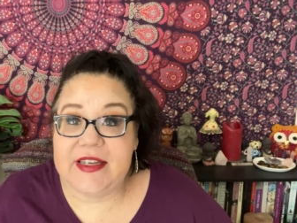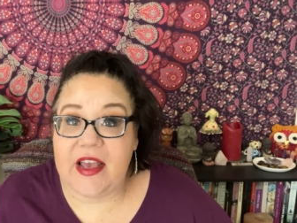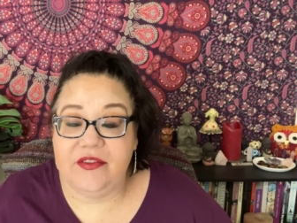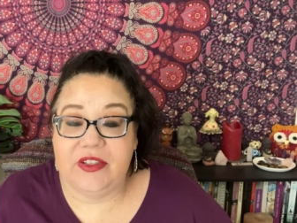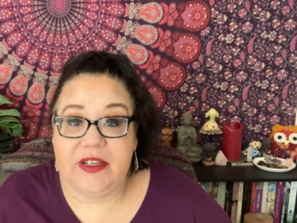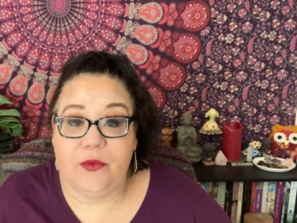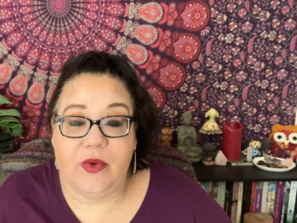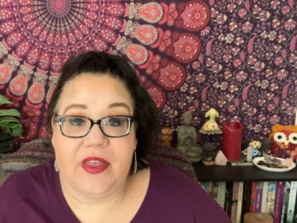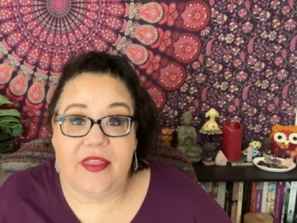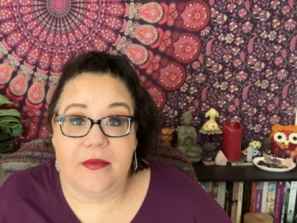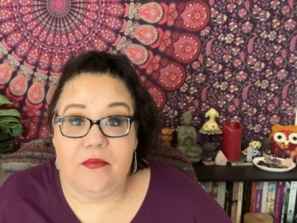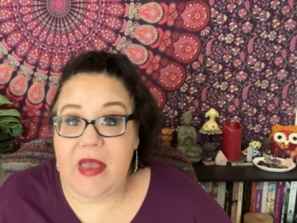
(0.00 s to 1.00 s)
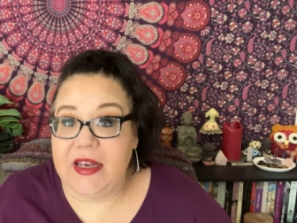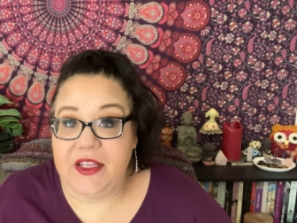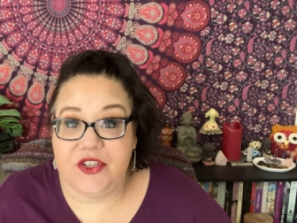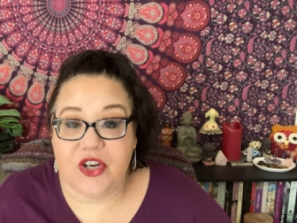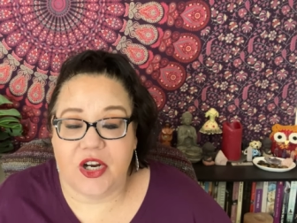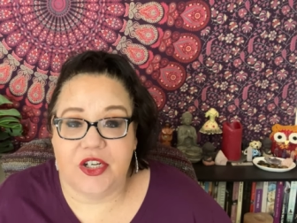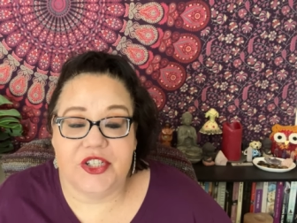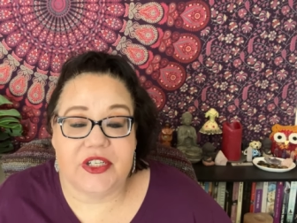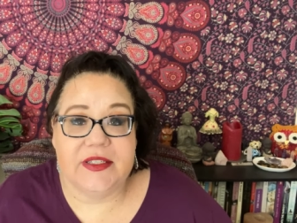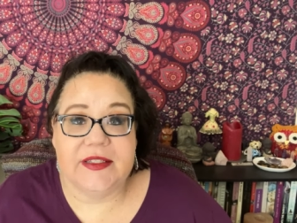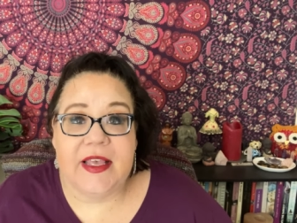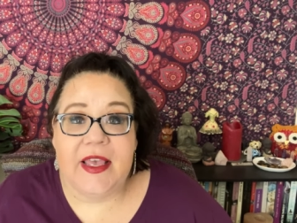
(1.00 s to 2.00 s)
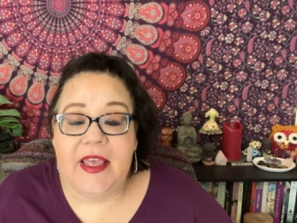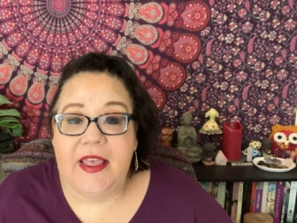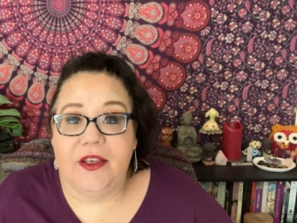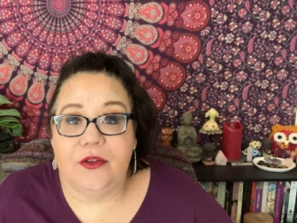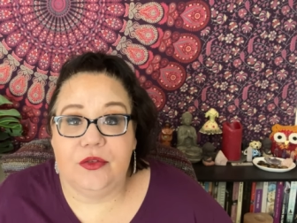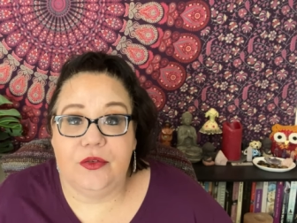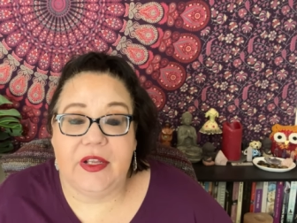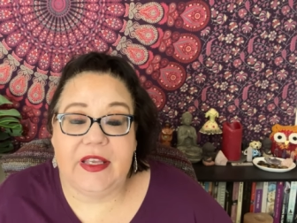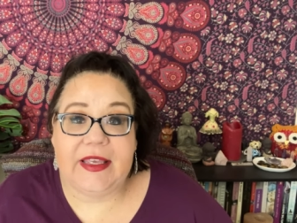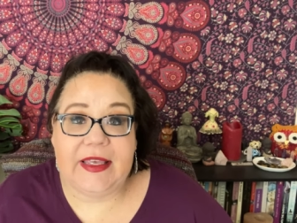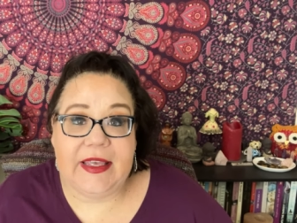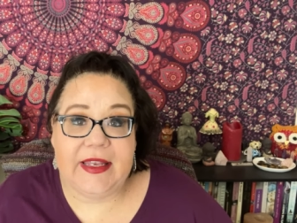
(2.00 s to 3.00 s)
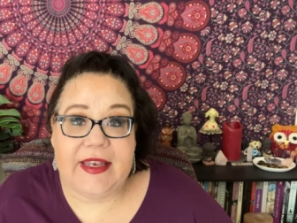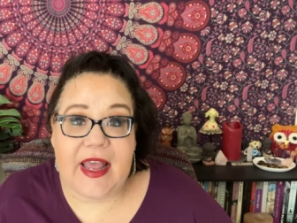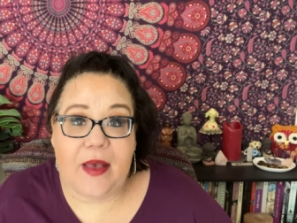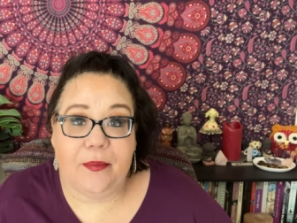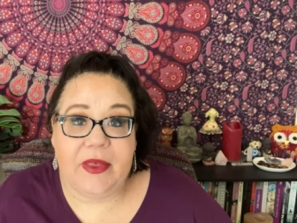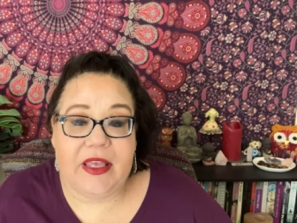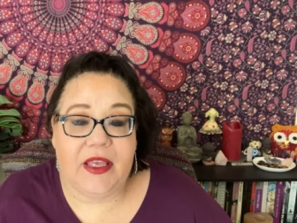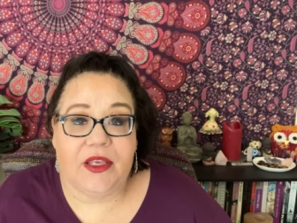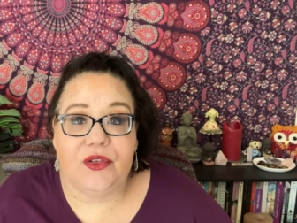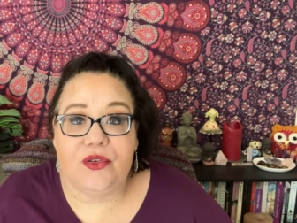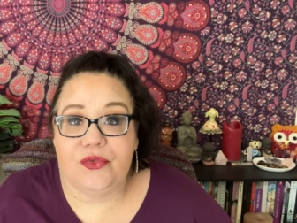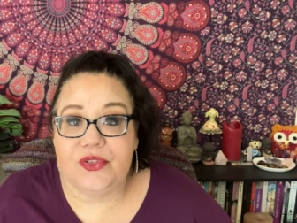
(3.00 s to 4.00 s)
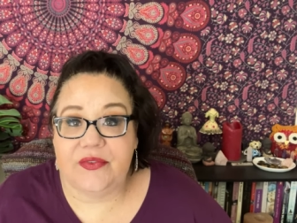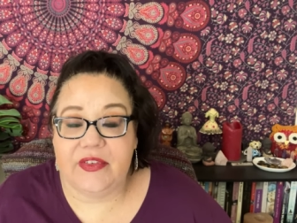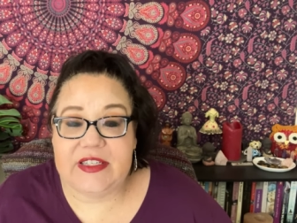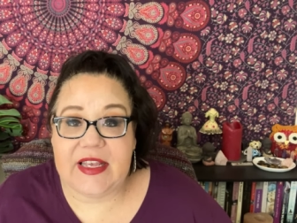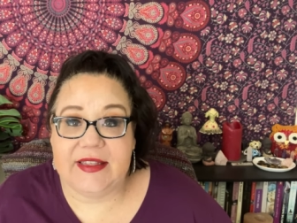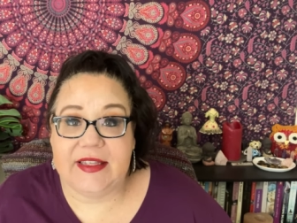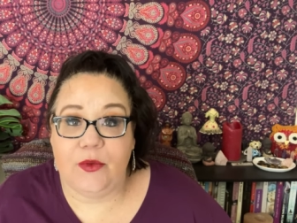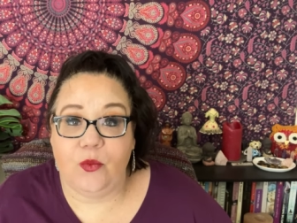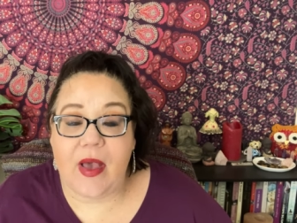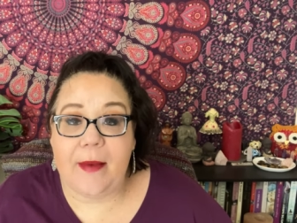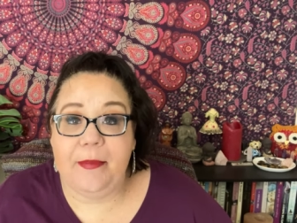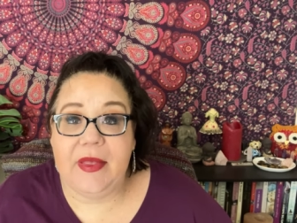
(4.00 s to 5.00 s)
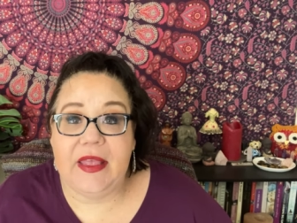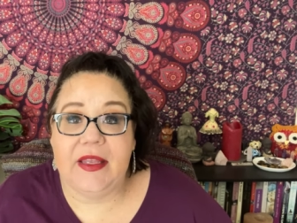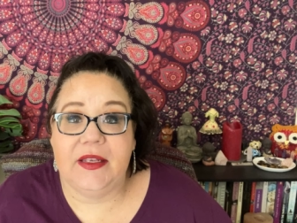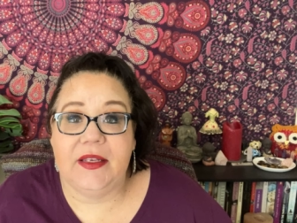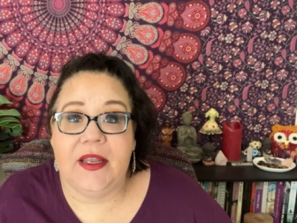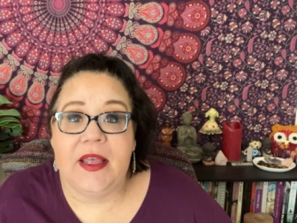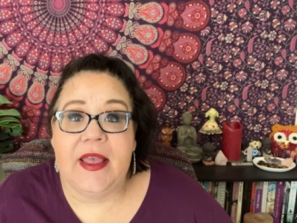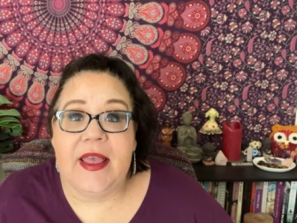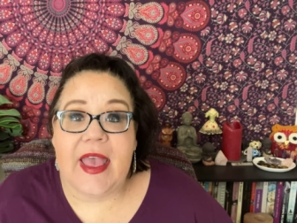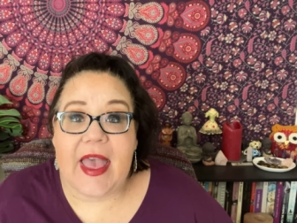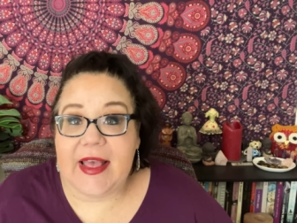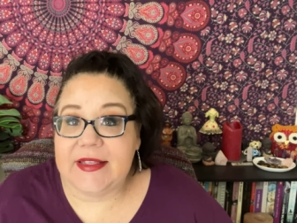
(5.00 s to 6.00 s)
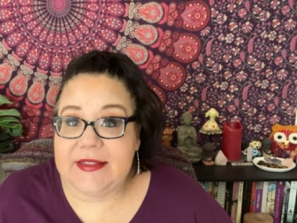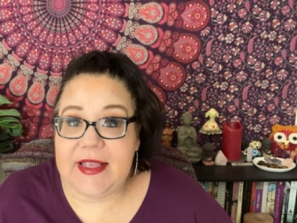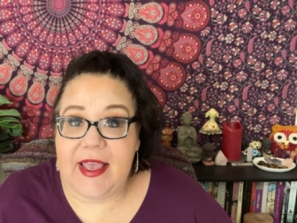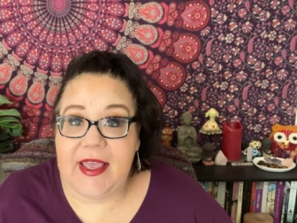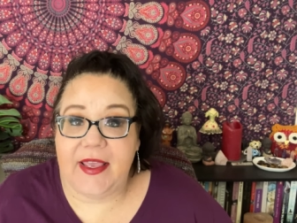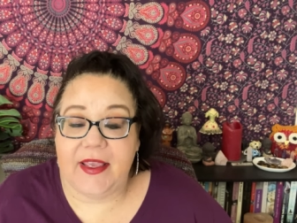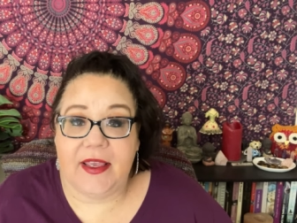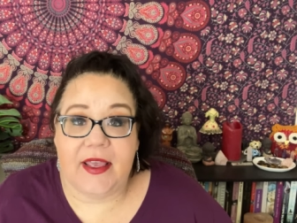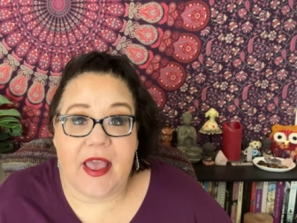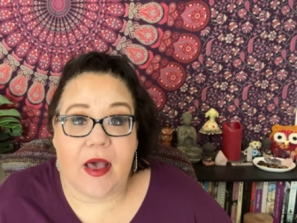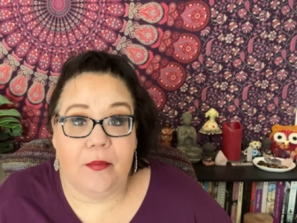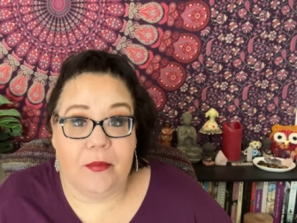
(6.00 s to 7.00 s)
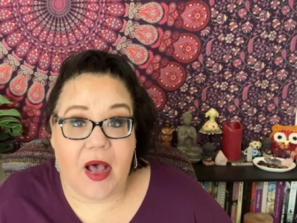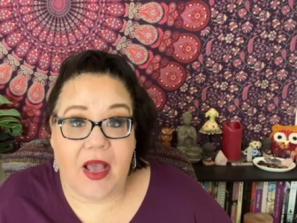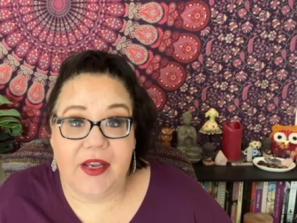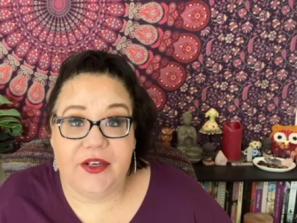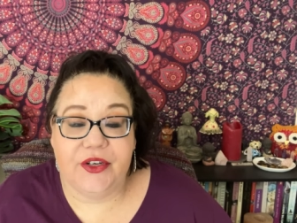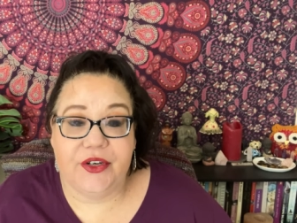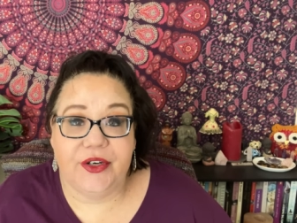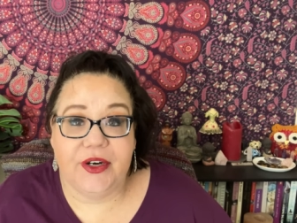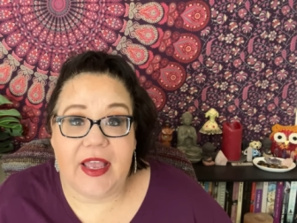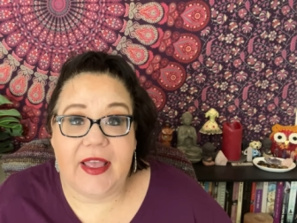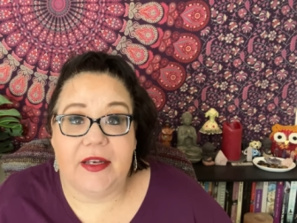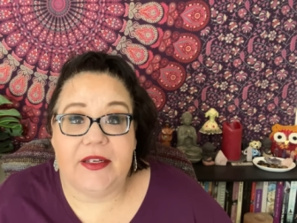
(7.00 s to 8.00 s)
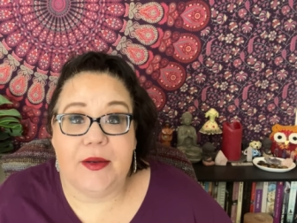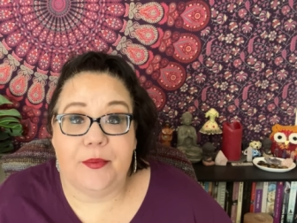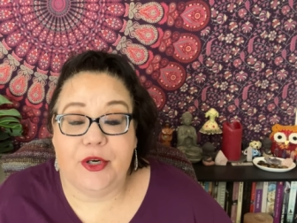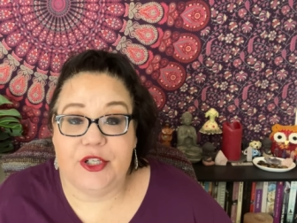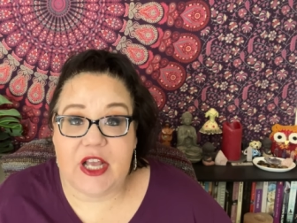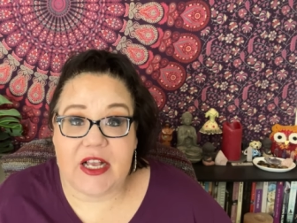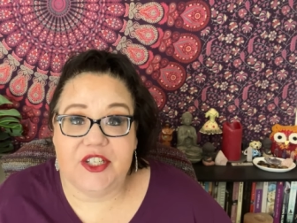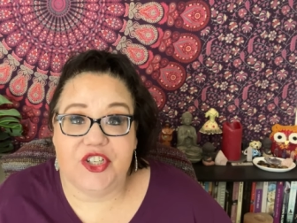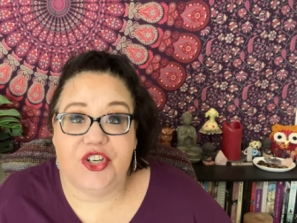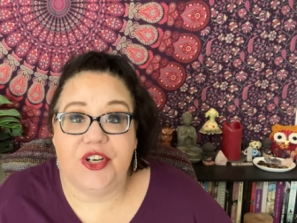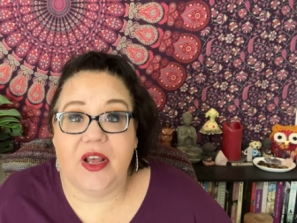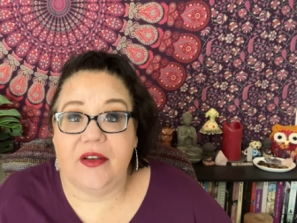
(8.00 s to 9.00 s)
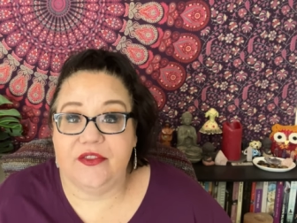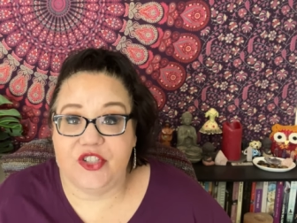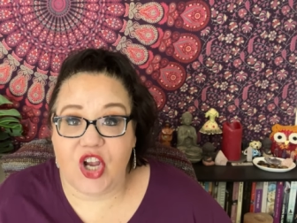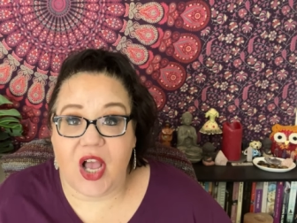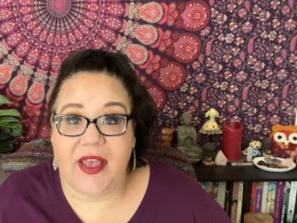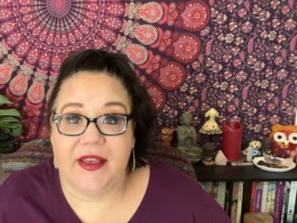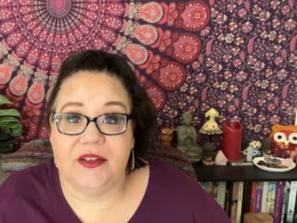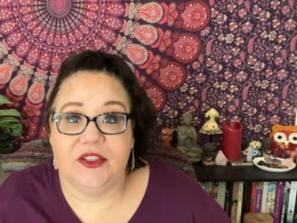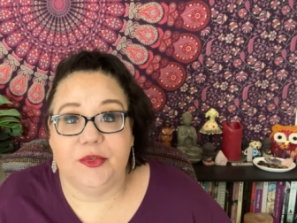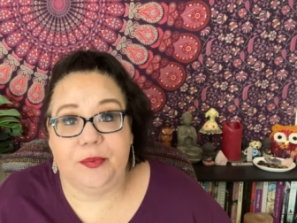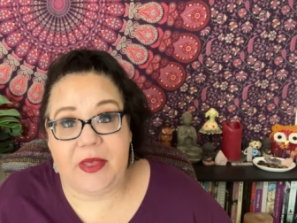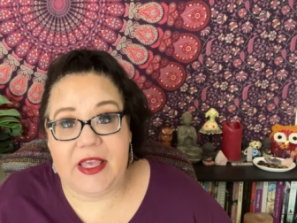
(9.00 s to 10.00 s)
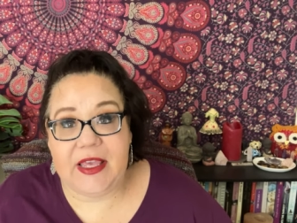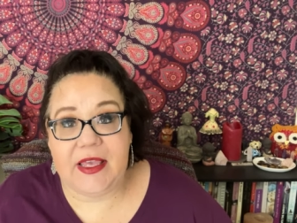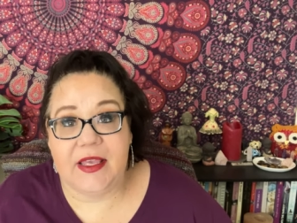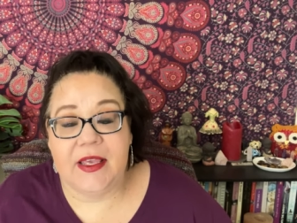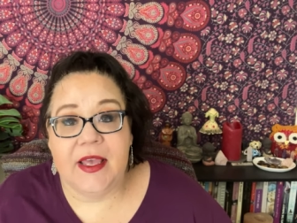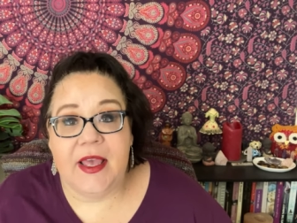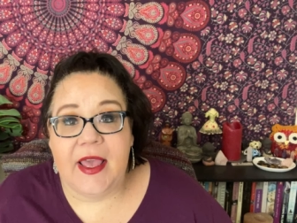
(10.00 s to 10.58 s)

Devlin with many charges, including kidnapping, use of a deadly weapon, essaying a minor, and production of child P.